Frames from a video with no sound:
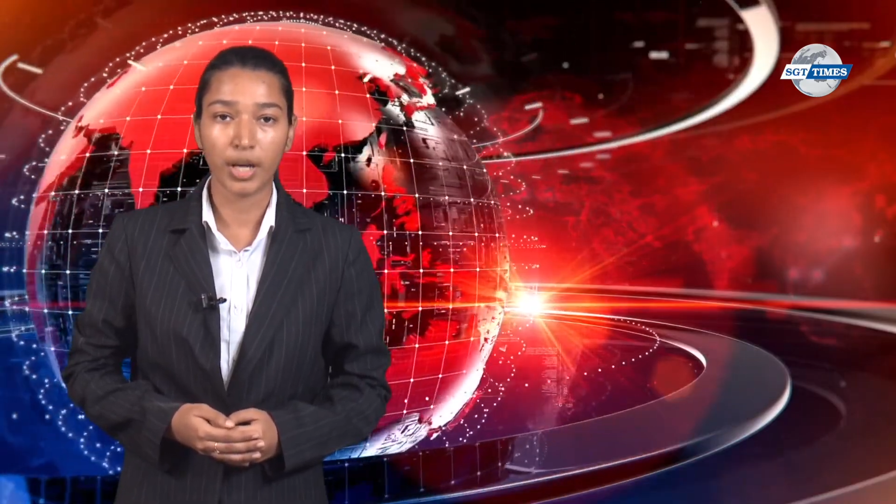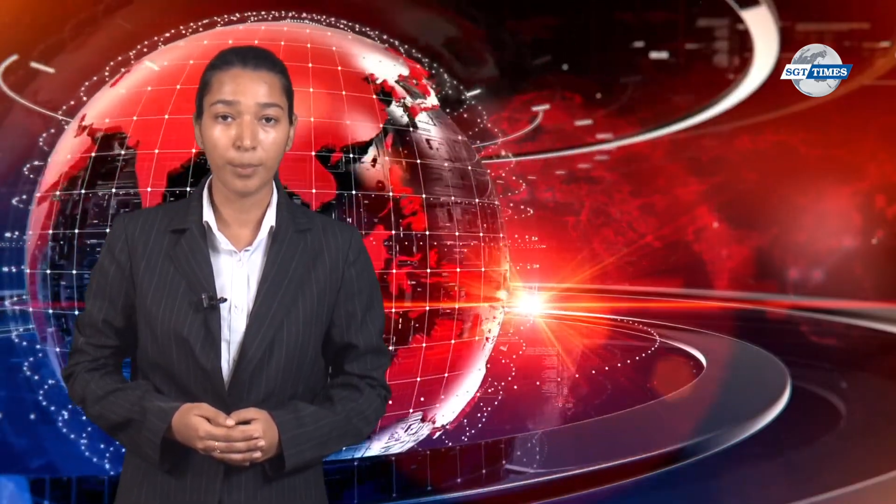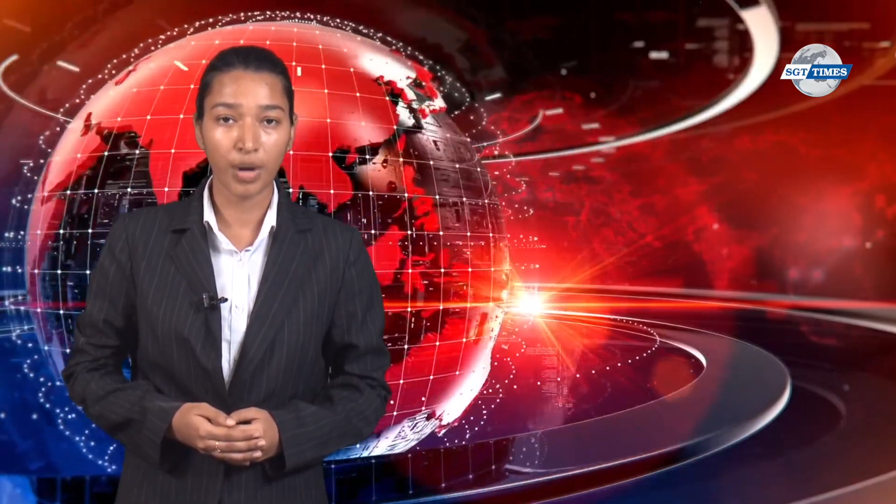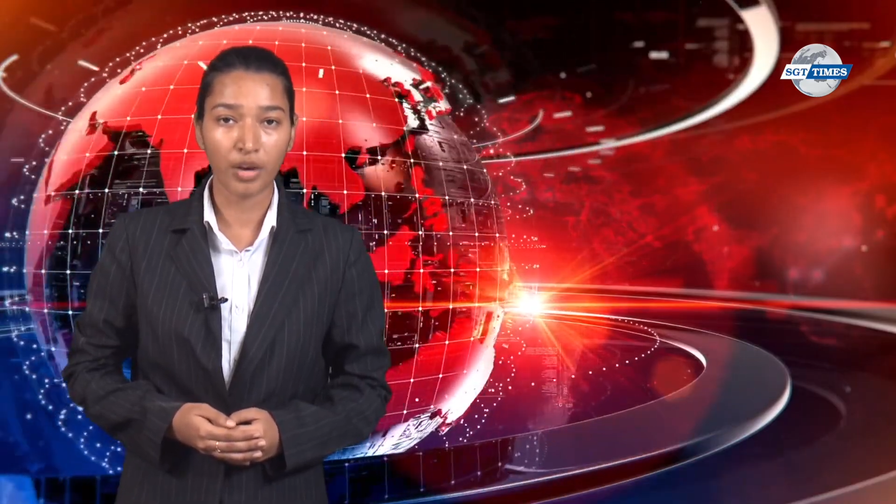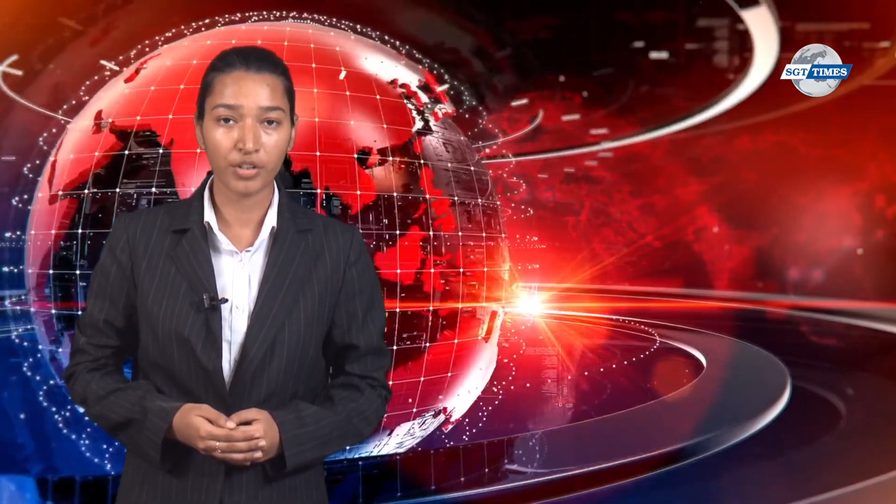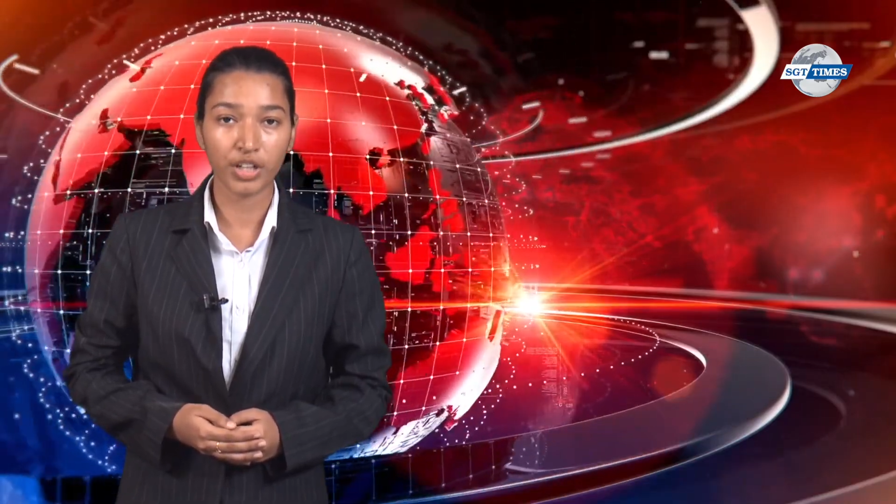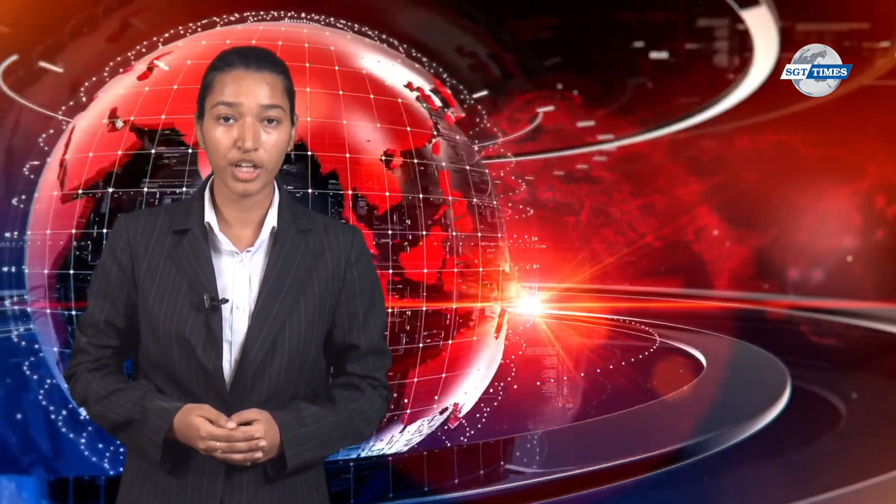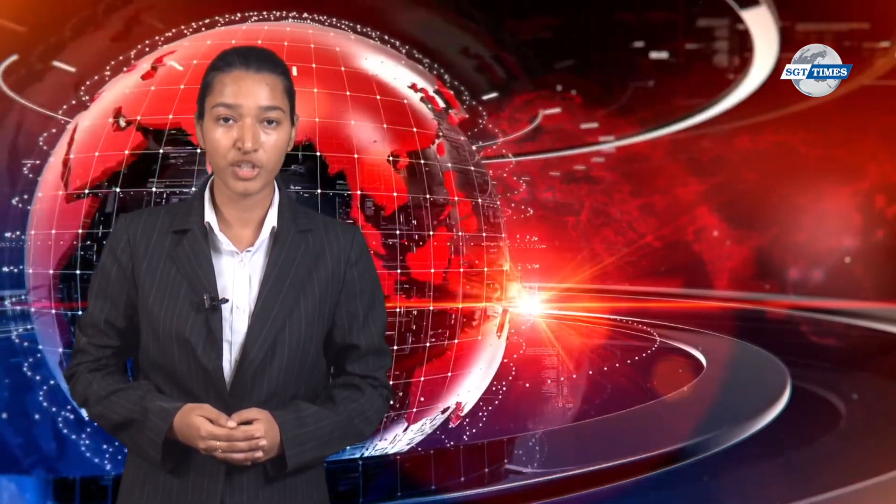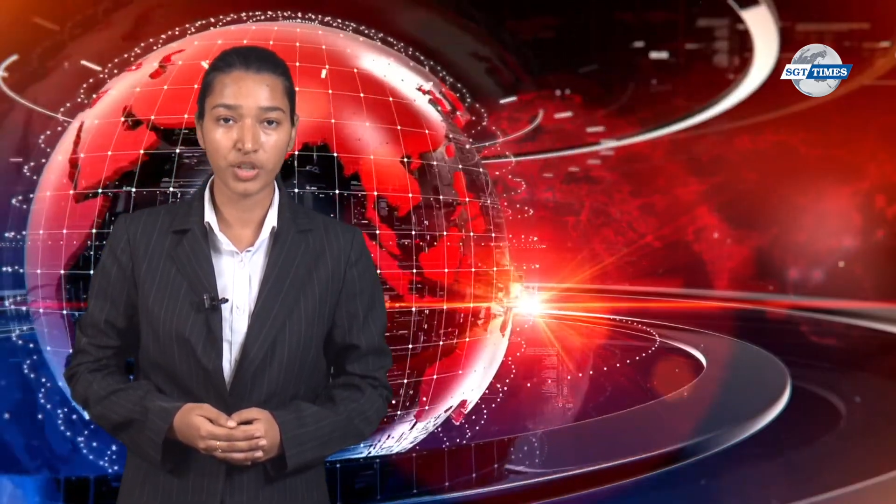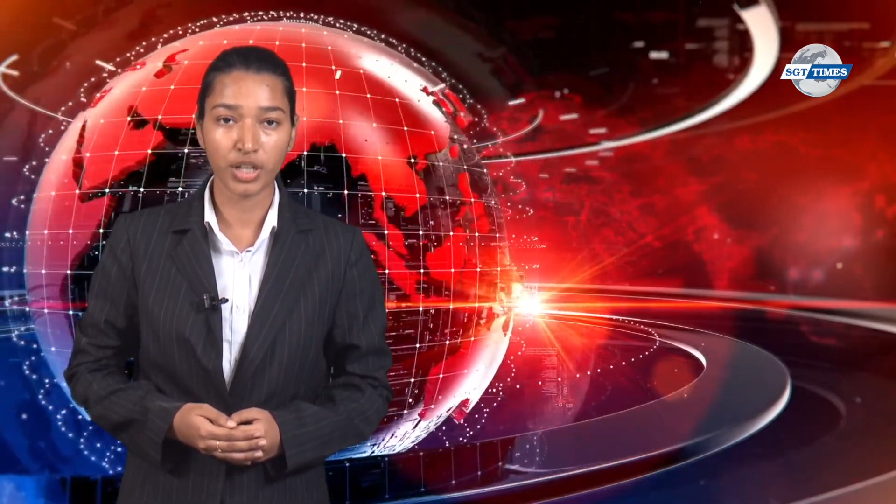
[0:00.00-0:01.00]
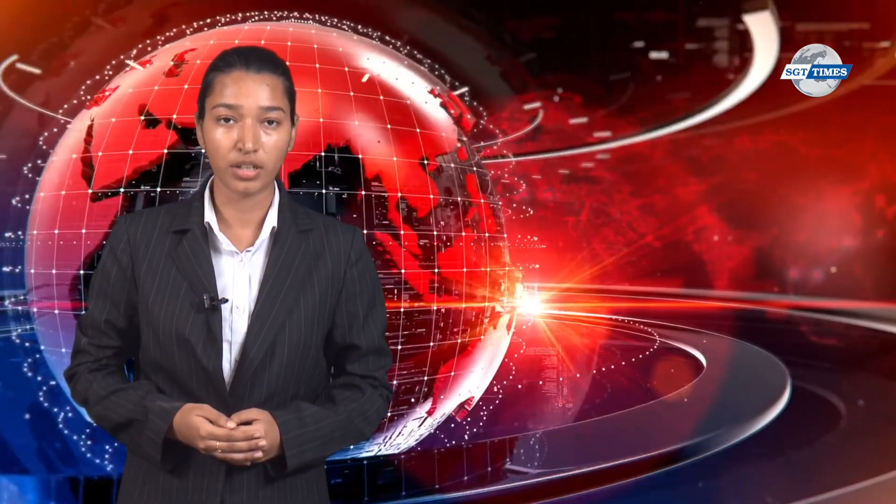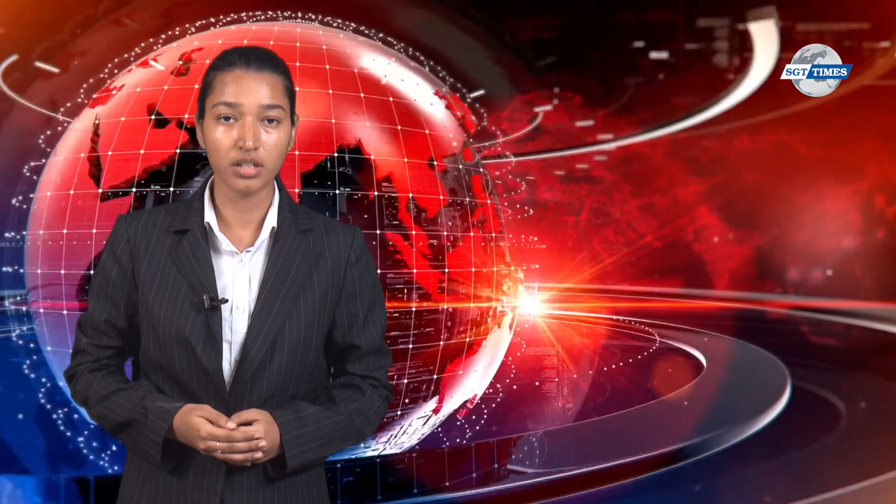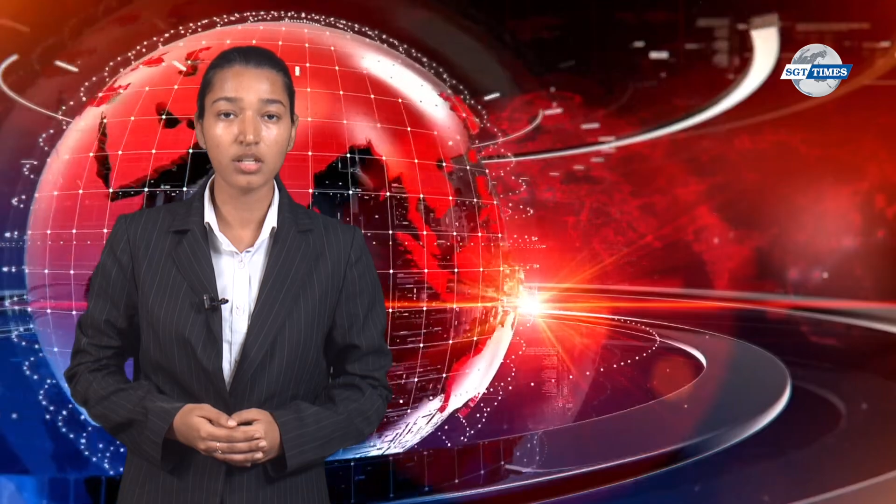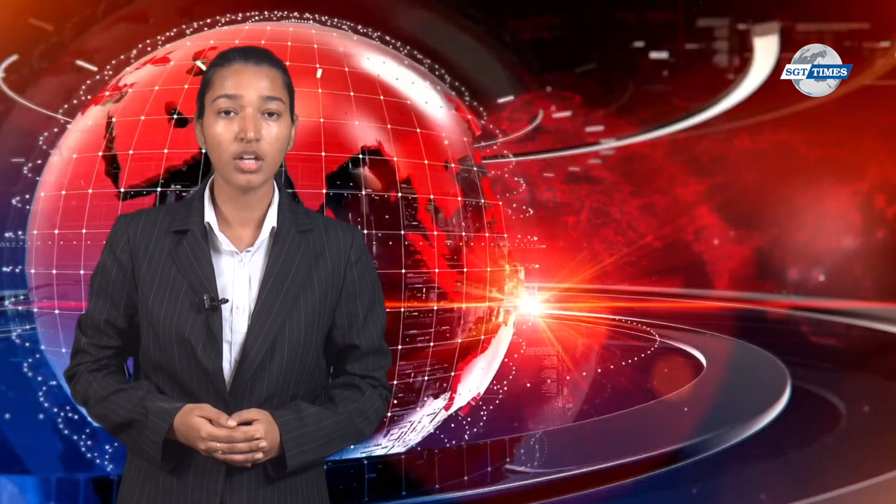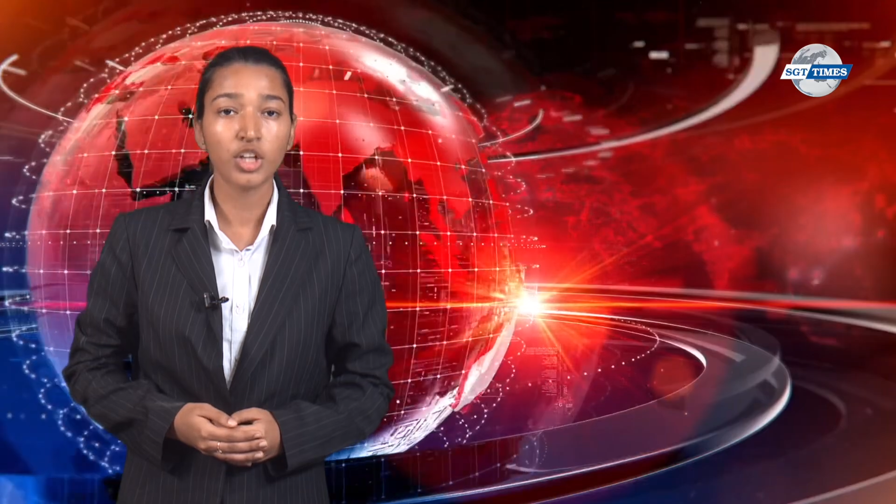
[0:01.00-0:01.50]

Empowering Educators